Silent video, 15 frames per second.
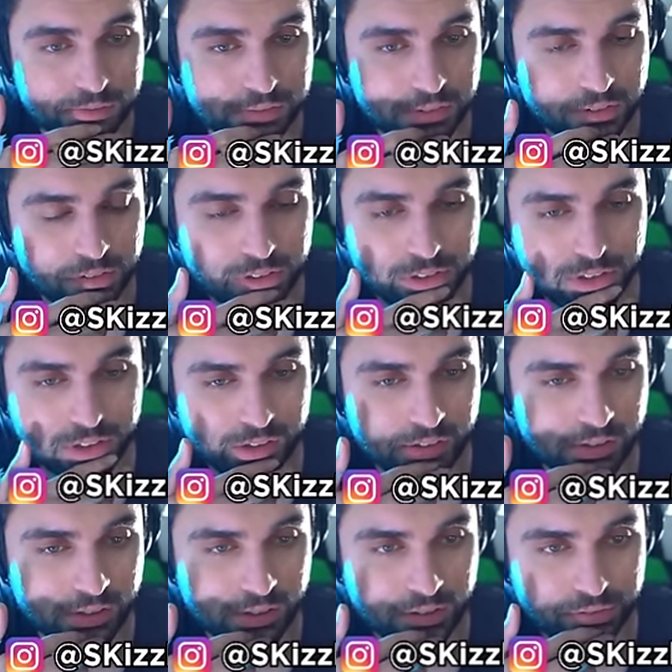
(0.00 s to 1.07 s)
Galaxy's
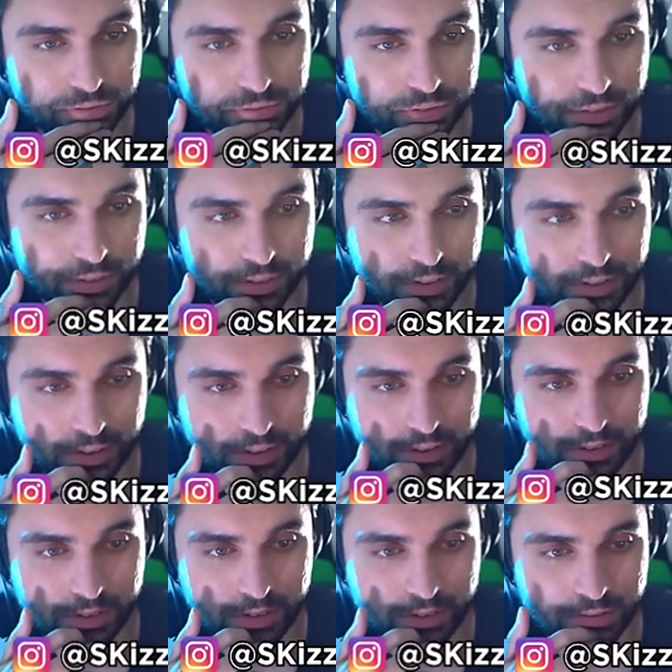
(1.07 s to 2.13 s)
elite fighting
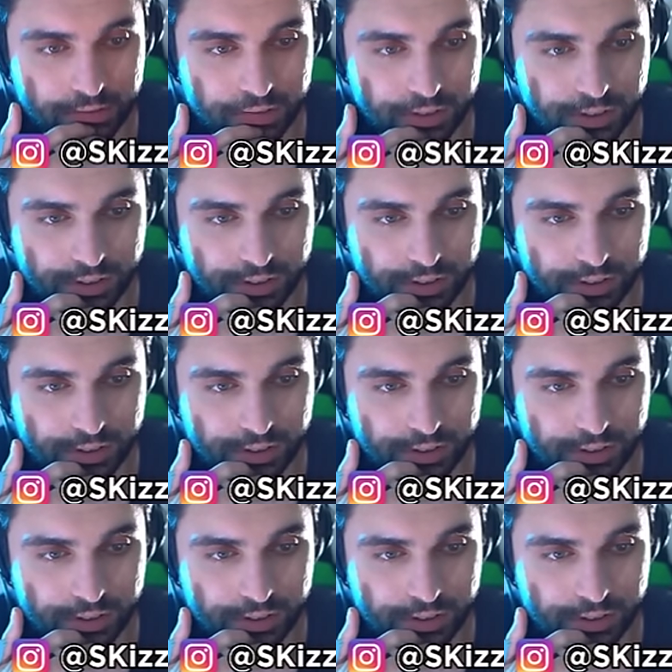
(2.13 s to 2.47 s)
force.